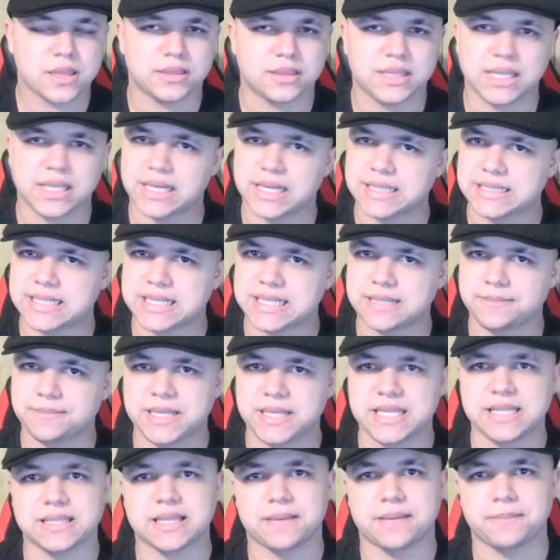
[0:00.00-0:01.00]
The idea
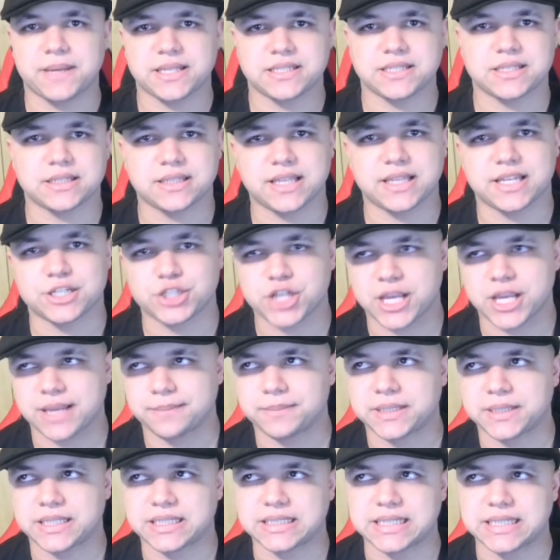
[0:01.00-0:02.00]
being that basically a
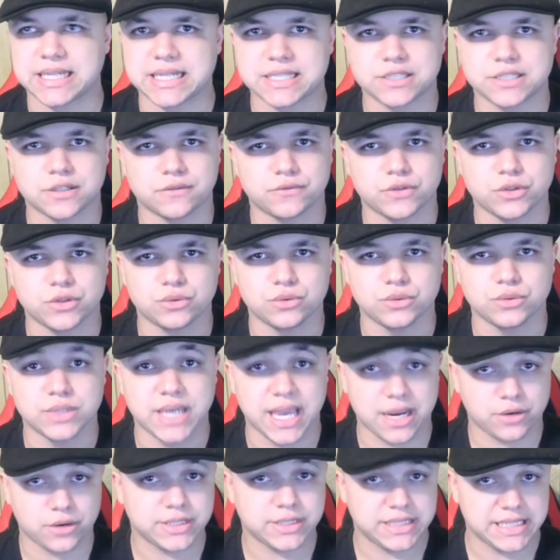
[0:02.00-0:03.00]
champion gets a few
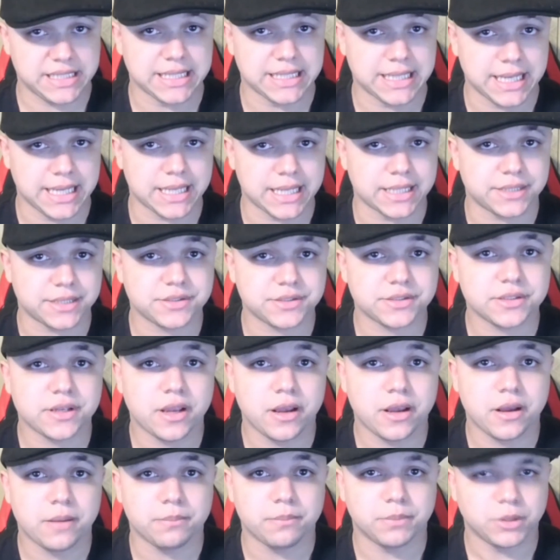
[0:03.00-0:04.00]
guaranteed hits,
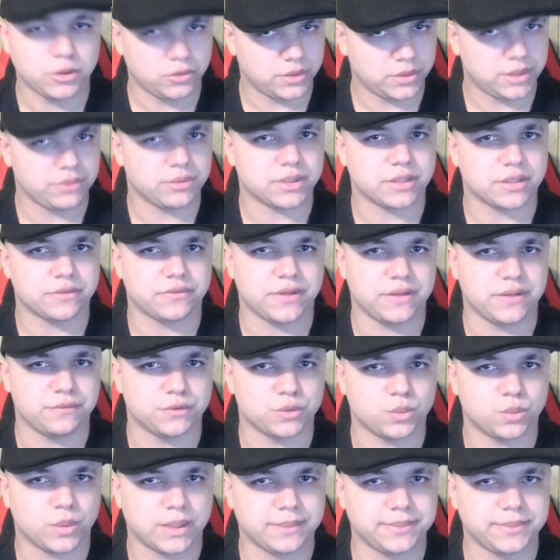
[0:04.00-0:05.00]
but only with our
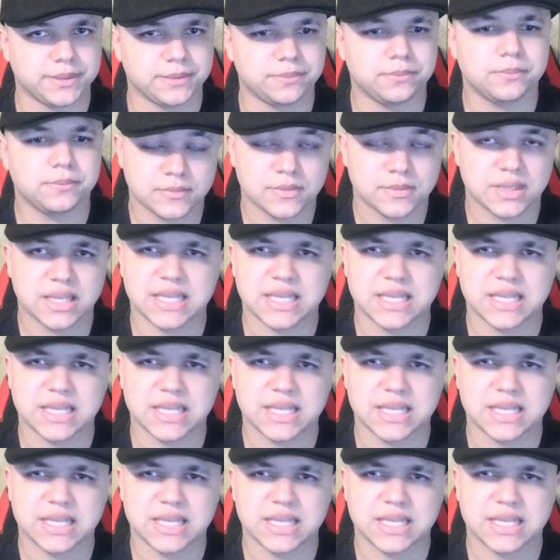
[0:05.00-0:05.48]
favored weapon.